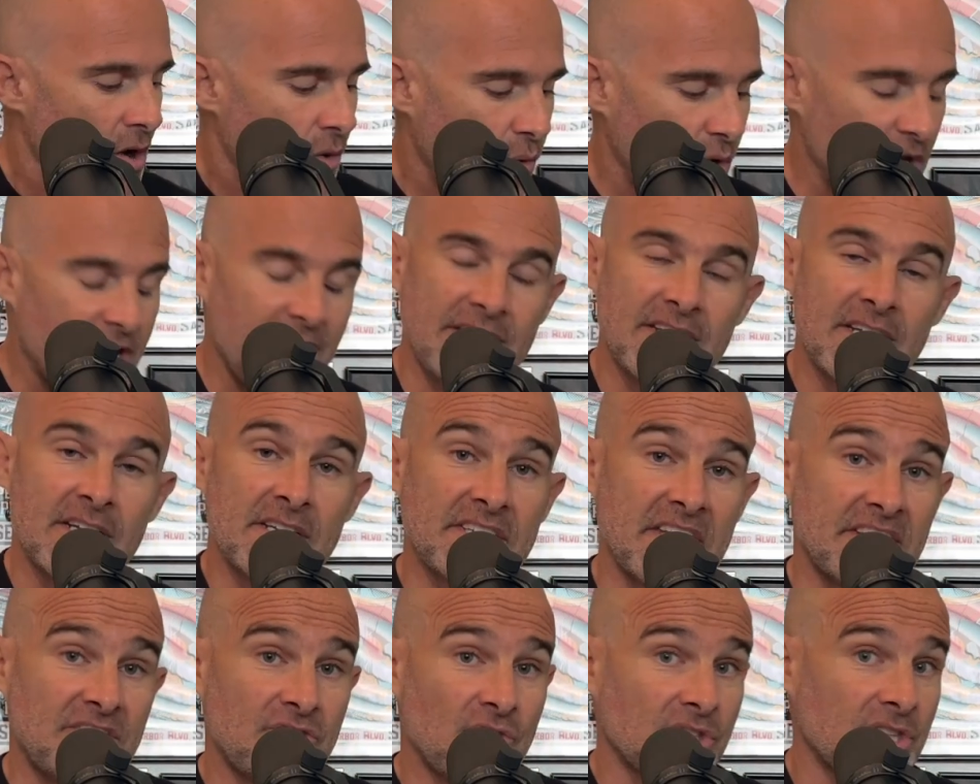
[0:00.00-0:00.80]
what I did
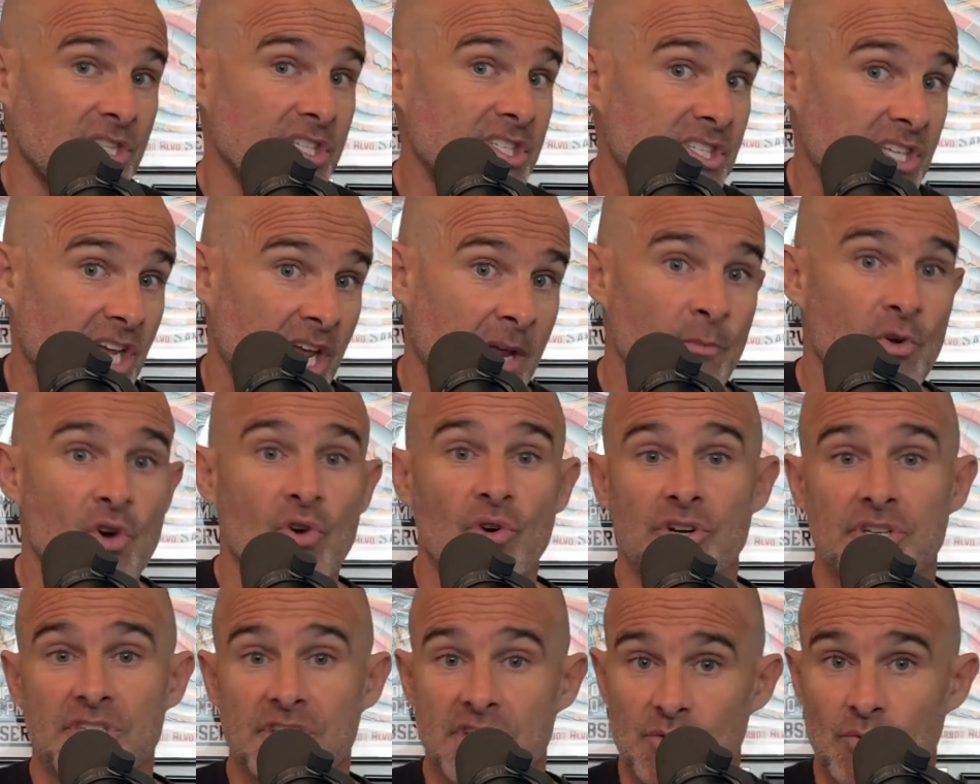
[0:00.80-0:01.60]
is I took the same
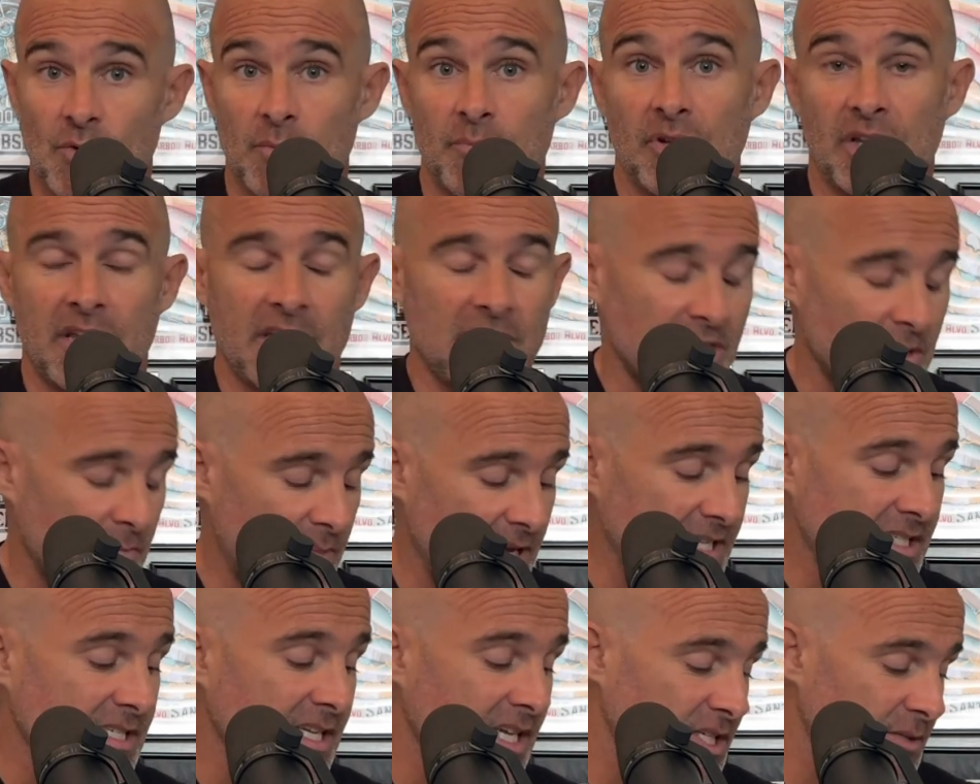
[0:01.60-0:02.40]
chords because the
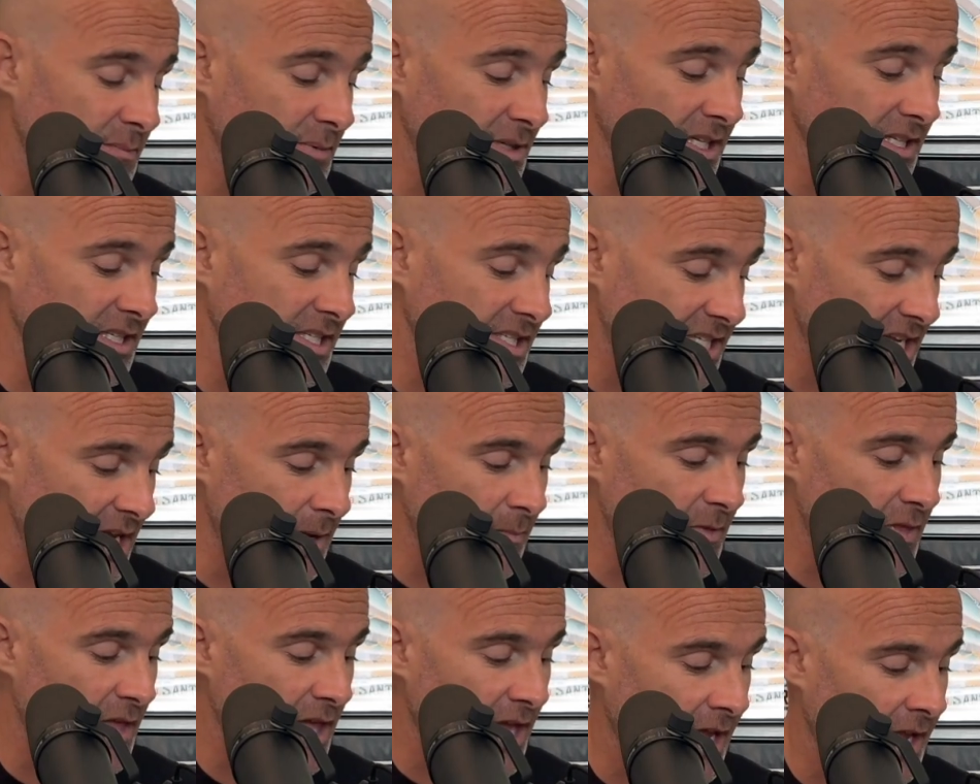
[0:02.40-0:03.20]
bass line's playing the
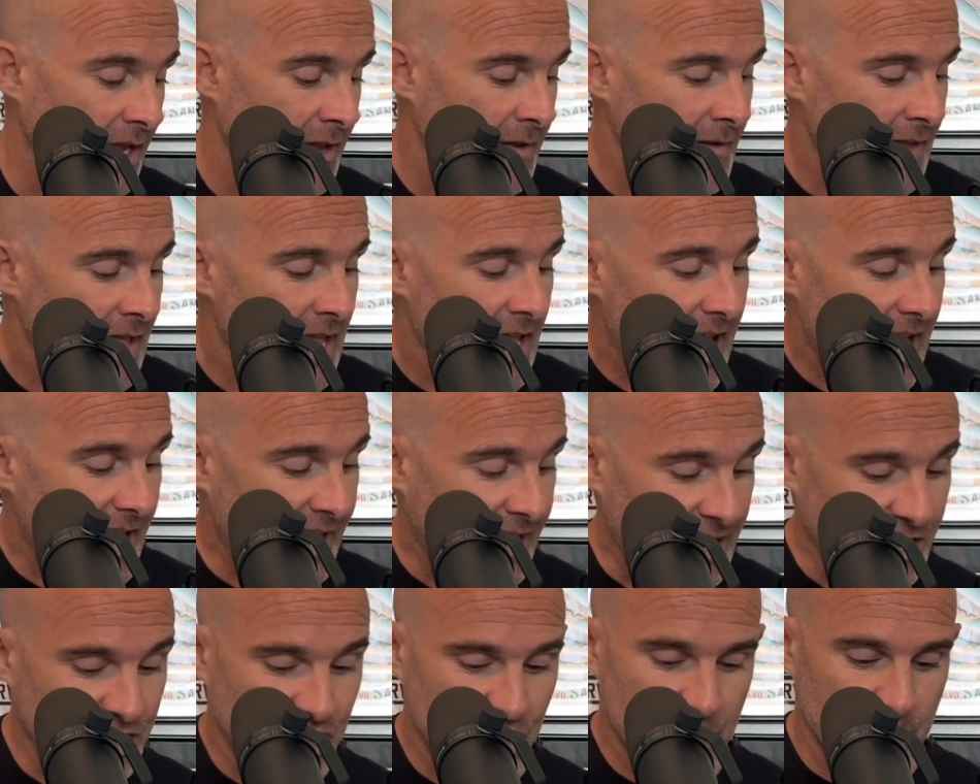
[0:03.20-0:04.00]
same thing,
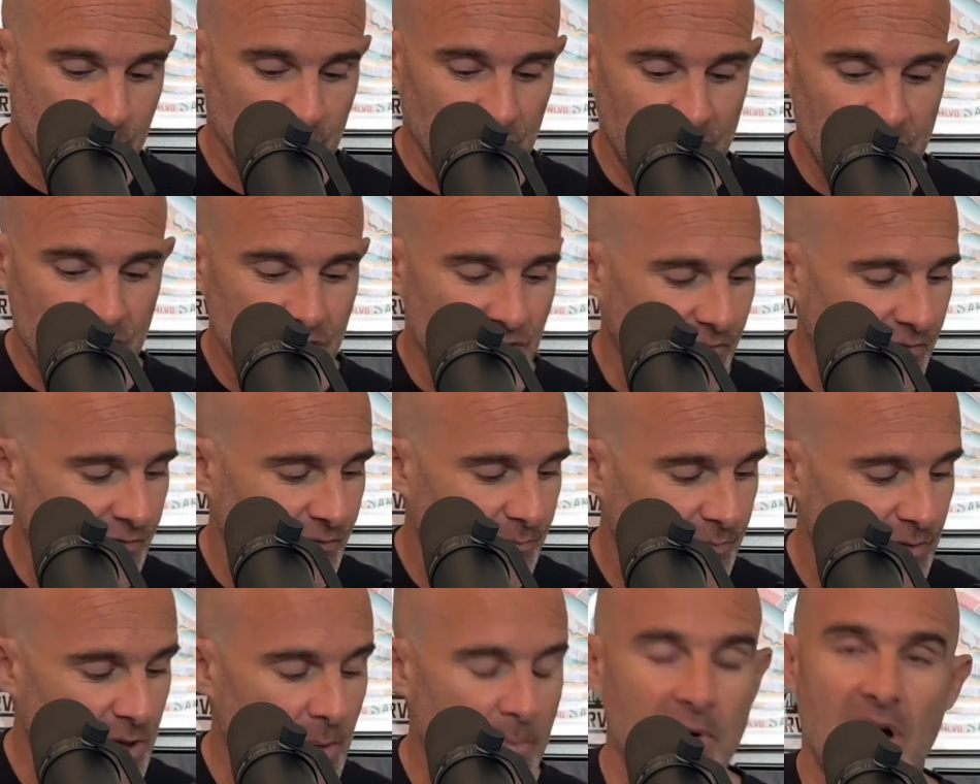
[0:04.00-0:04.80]
and I just played
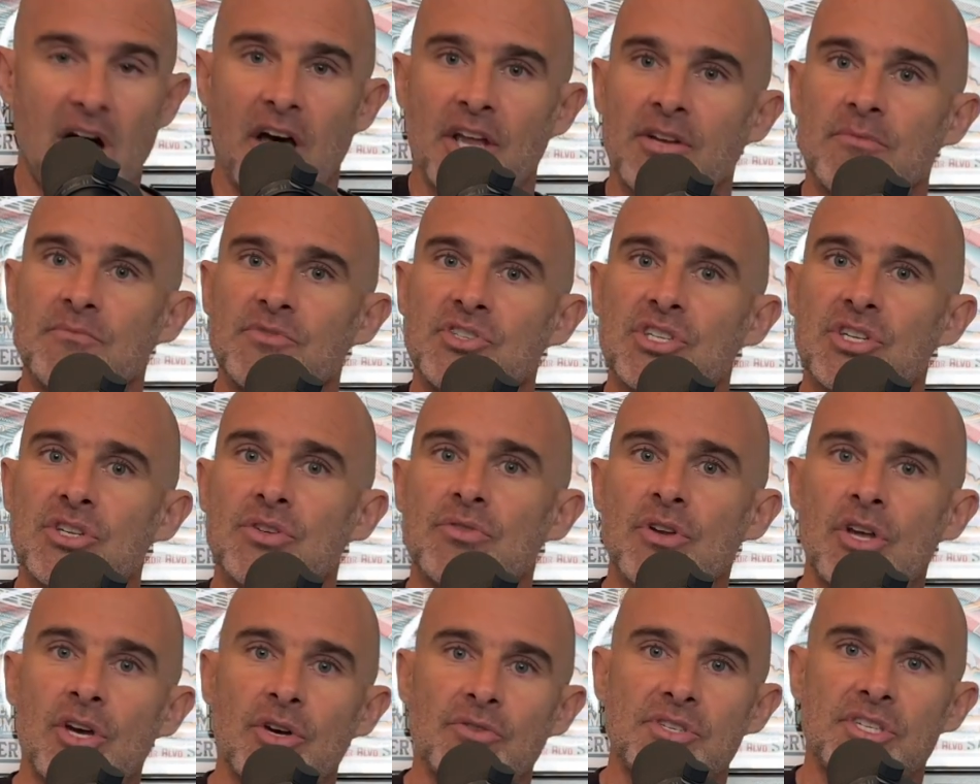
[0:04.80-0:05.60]
the bottom
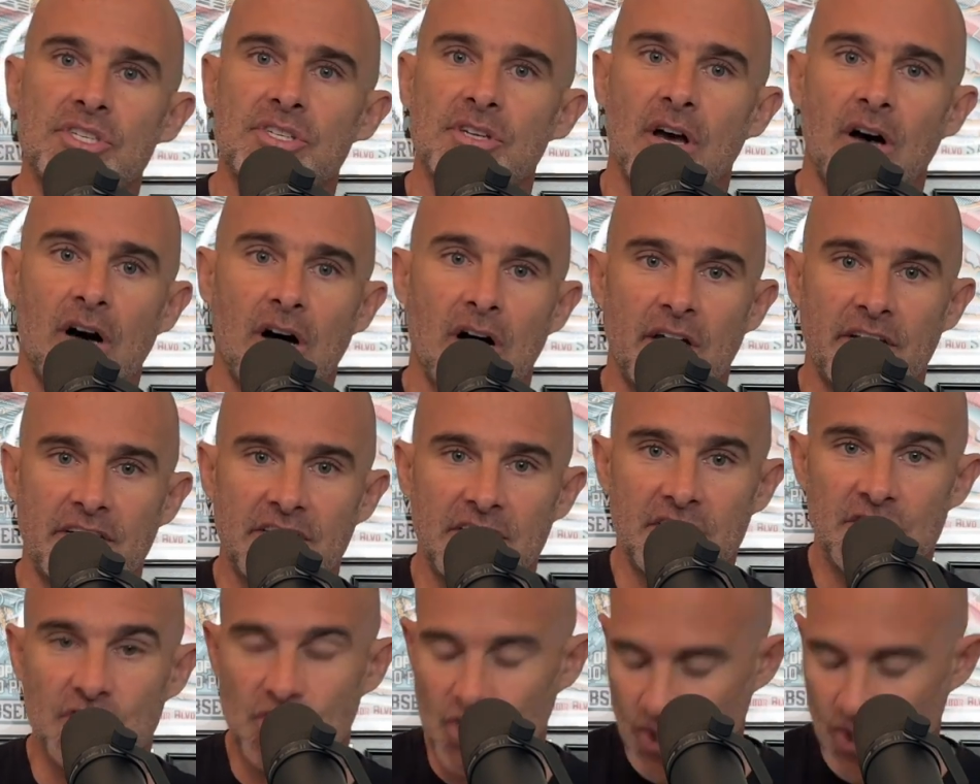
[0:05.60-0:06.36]
two notes on each